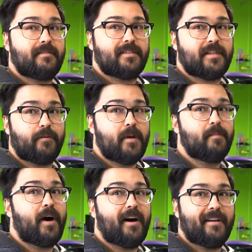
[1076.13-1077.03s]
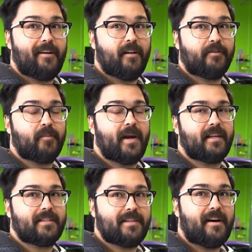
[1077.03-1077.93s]
So we bought all the remaining
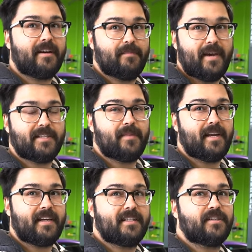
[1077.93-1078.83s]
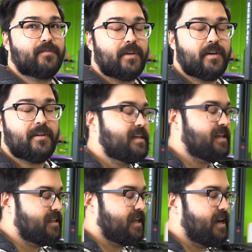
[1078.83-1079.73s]
stock and made as many kits as we could.
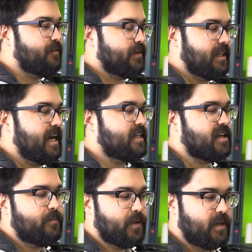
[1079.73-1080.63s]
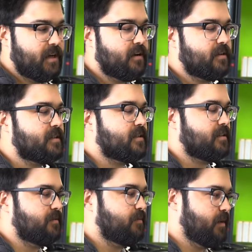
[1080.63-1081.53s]
Sick. And then over the last couple of years,
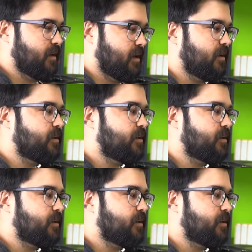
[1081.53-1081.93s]
with a